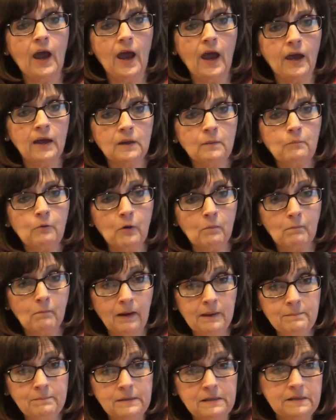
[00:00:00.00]
and put
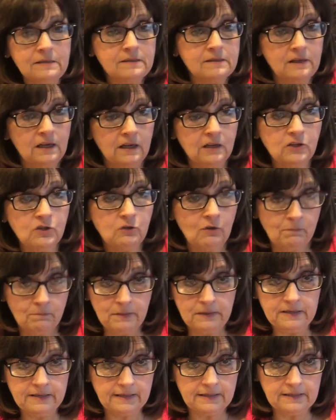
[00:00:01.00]
my beads into a
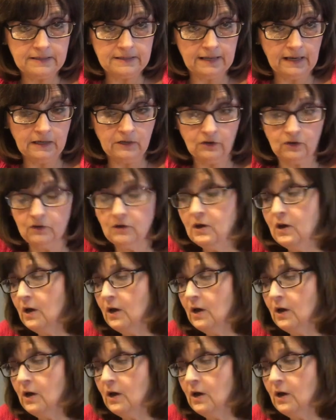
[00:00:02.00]
bead container.